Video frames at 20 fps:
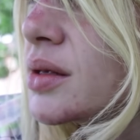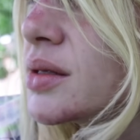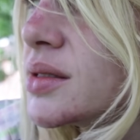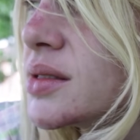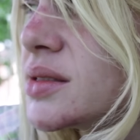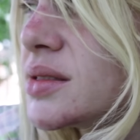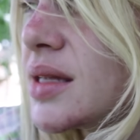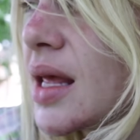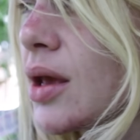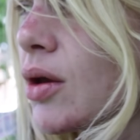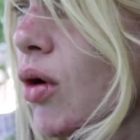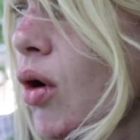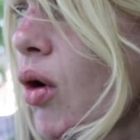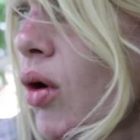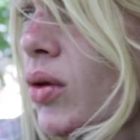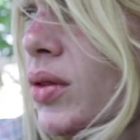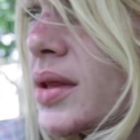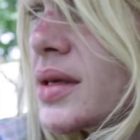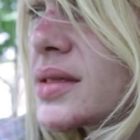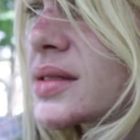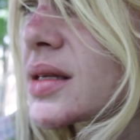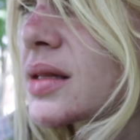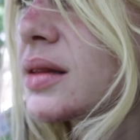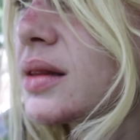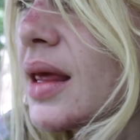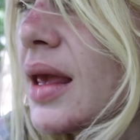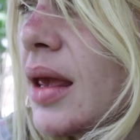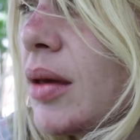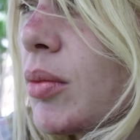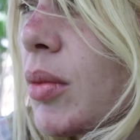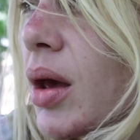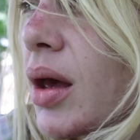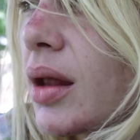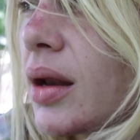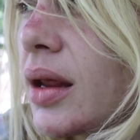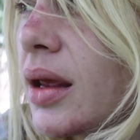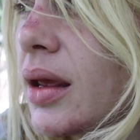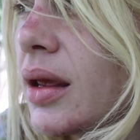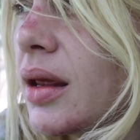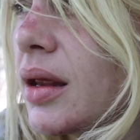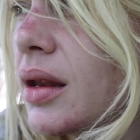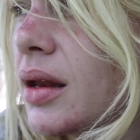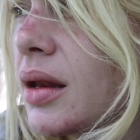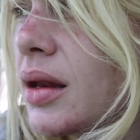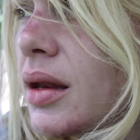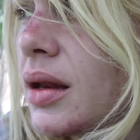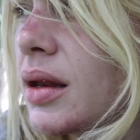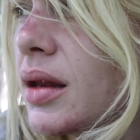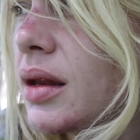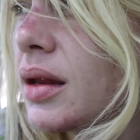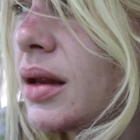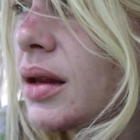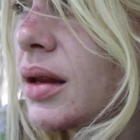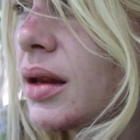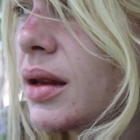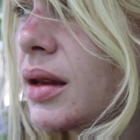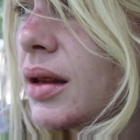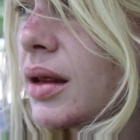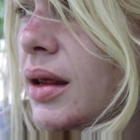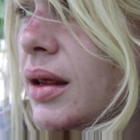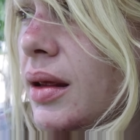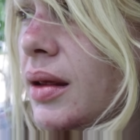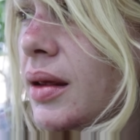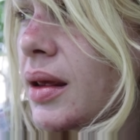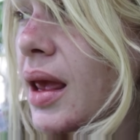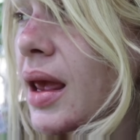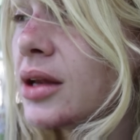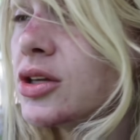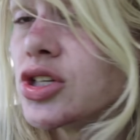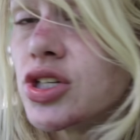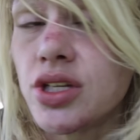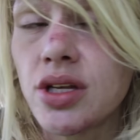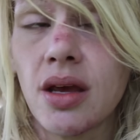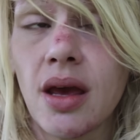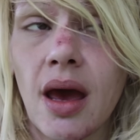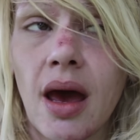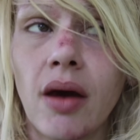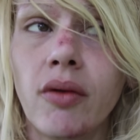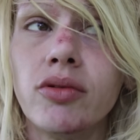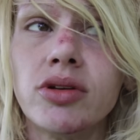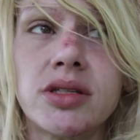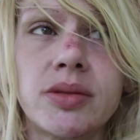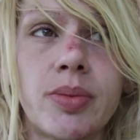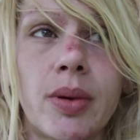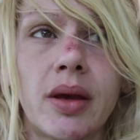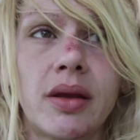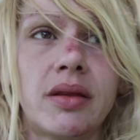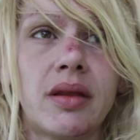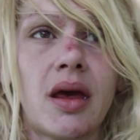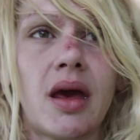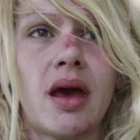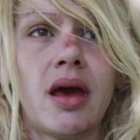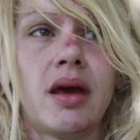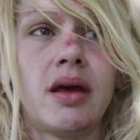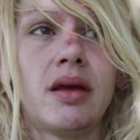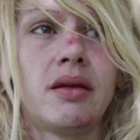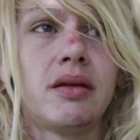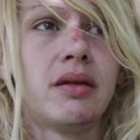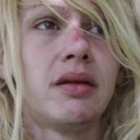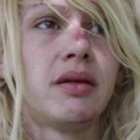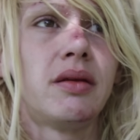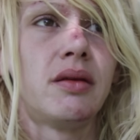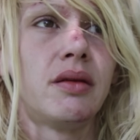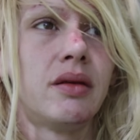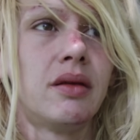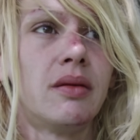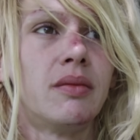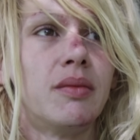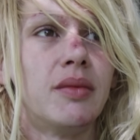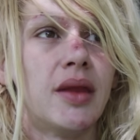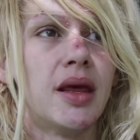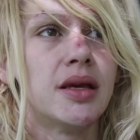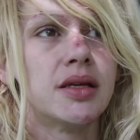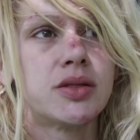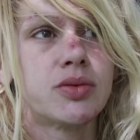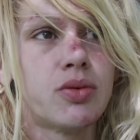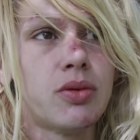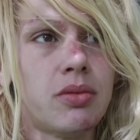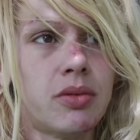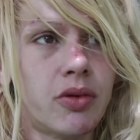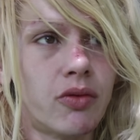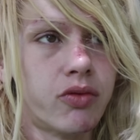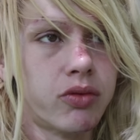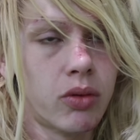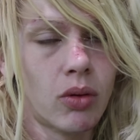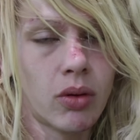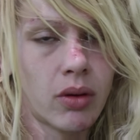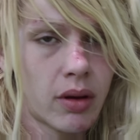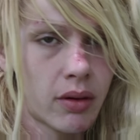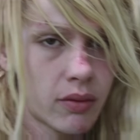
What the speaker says: stake all this cream on it. And shit, I respect that. They sweep the floor